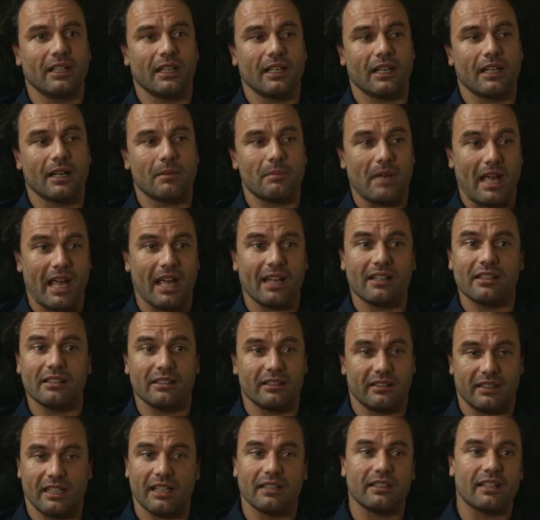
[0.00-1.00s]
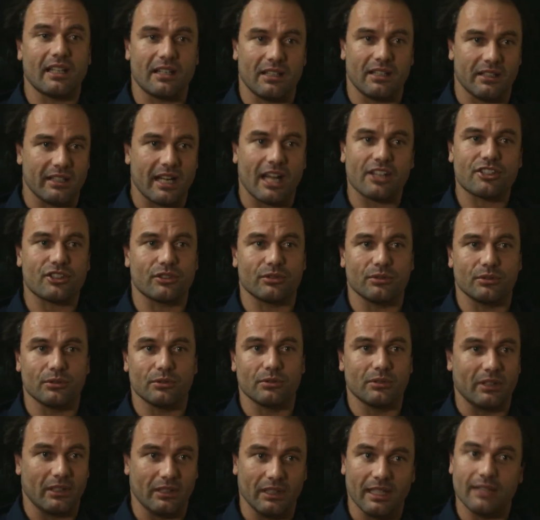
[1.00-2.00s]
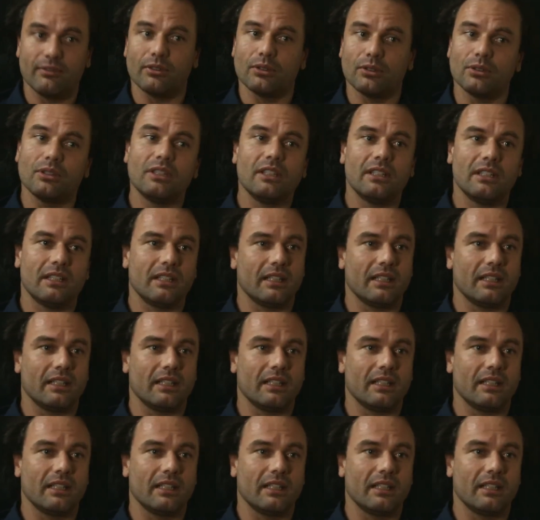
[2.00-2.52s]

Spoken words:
and at a national level.